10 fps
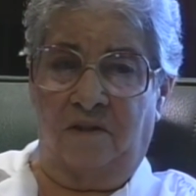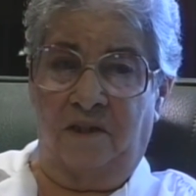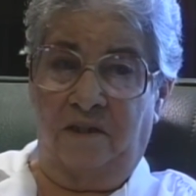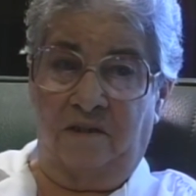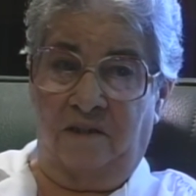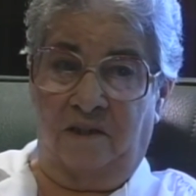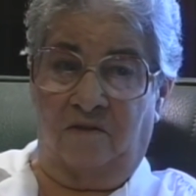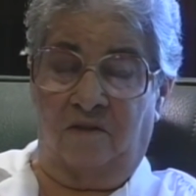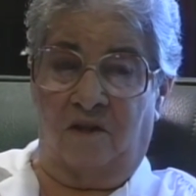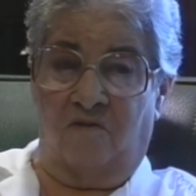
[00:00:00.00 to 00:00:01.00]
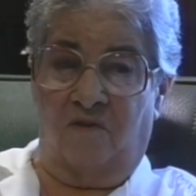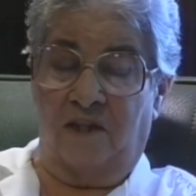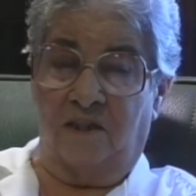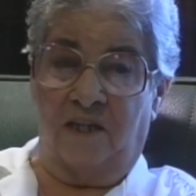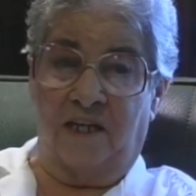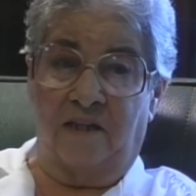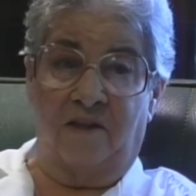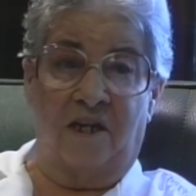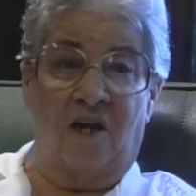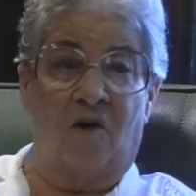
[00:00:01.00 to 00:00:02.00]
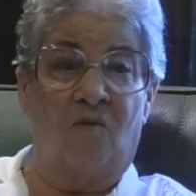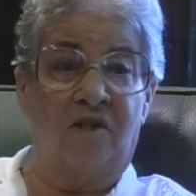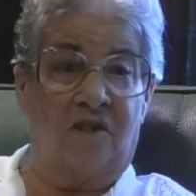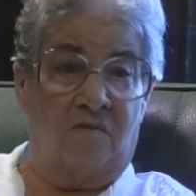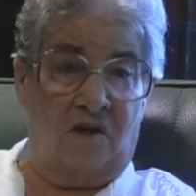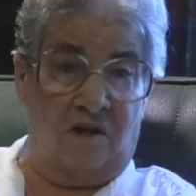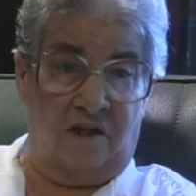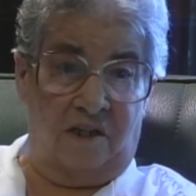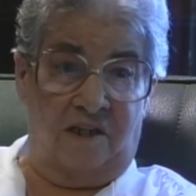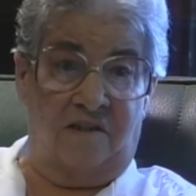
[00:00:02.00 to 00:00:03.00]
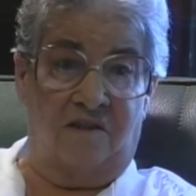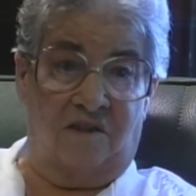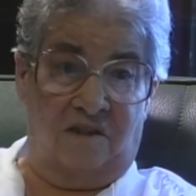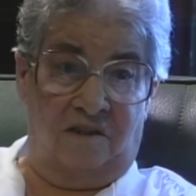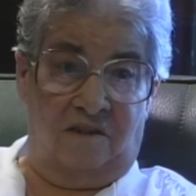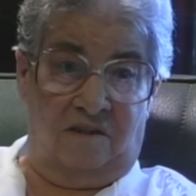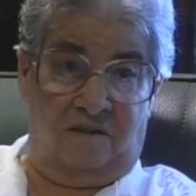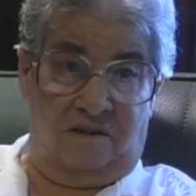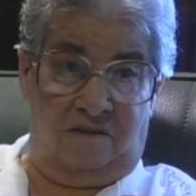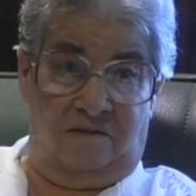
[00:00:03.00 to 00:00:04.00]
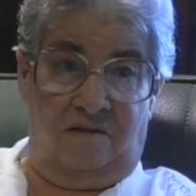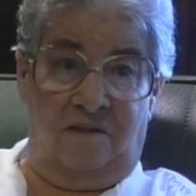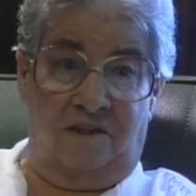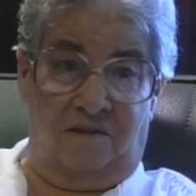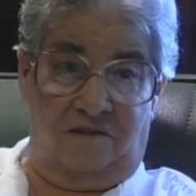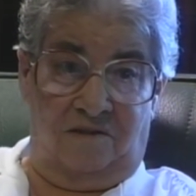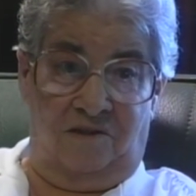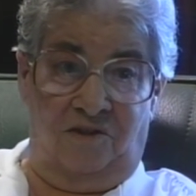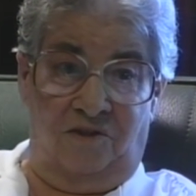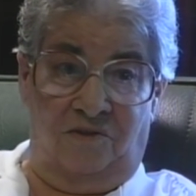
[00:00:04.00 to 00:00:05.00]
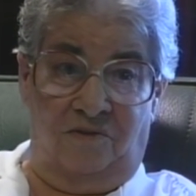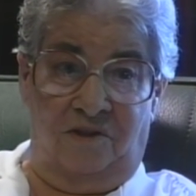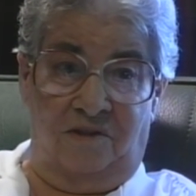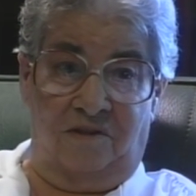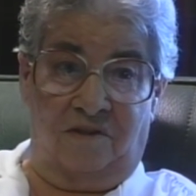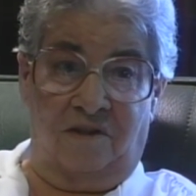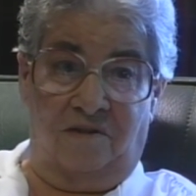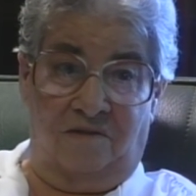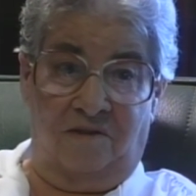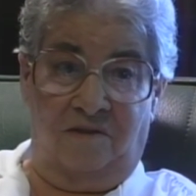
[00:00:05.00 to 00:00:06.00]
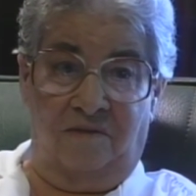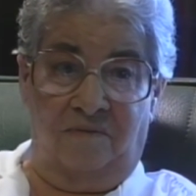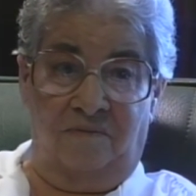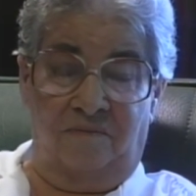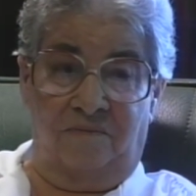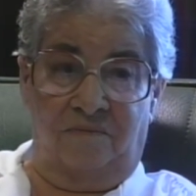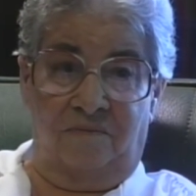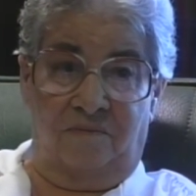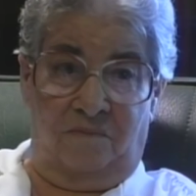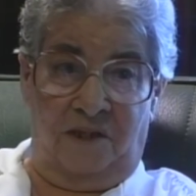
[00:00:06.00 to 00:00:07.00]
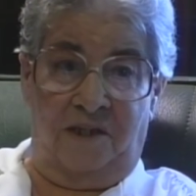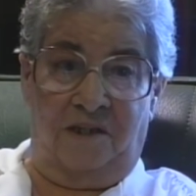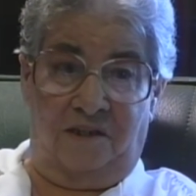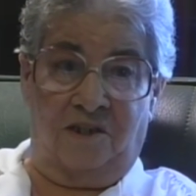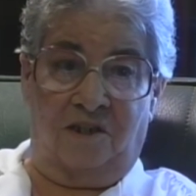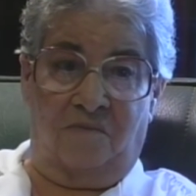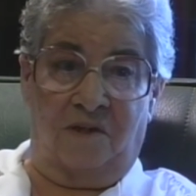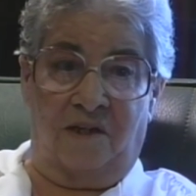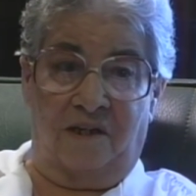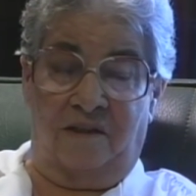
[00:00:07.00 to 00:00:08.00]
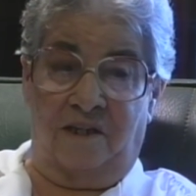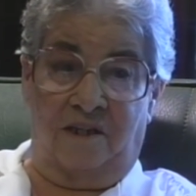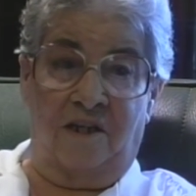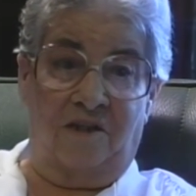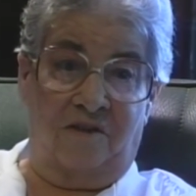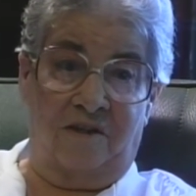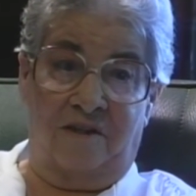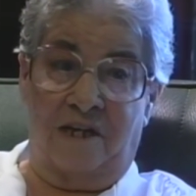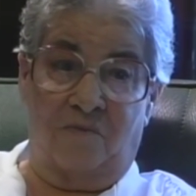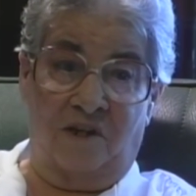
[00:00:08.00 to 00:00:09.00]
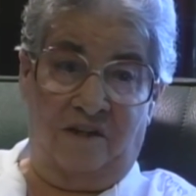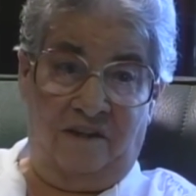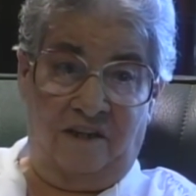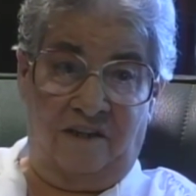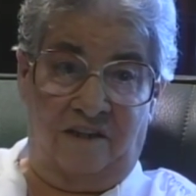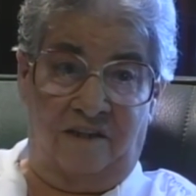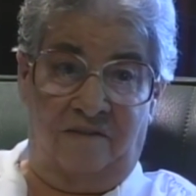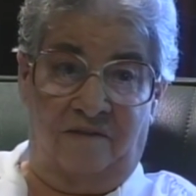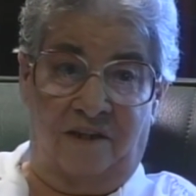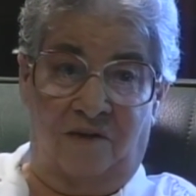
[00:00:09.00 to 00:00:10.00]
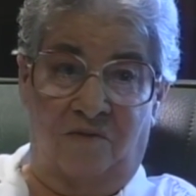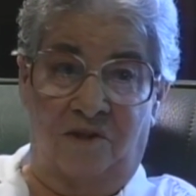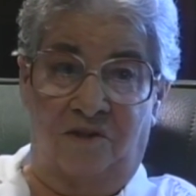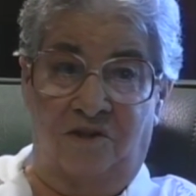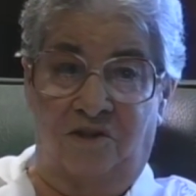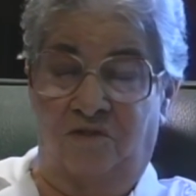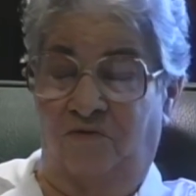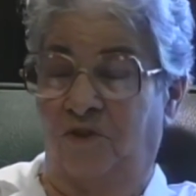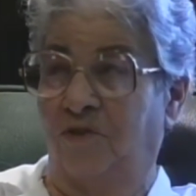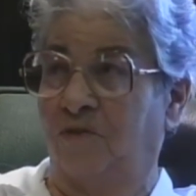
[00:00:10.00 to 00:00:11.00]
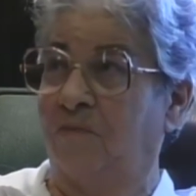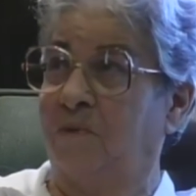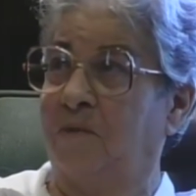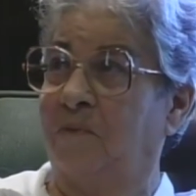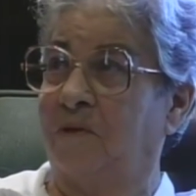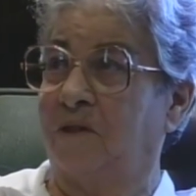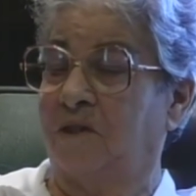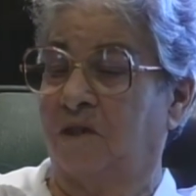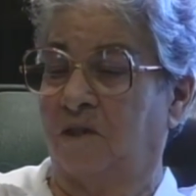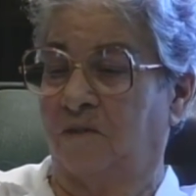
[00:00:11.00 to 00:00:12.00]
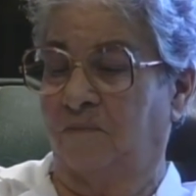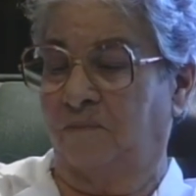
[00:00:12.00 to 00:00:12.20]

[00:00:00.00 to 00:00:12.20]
They didn't talk, talk violence. Now they always some hotheads that you know that's got to being something like that. They're, they're that way today. They're always just a few people that's going to.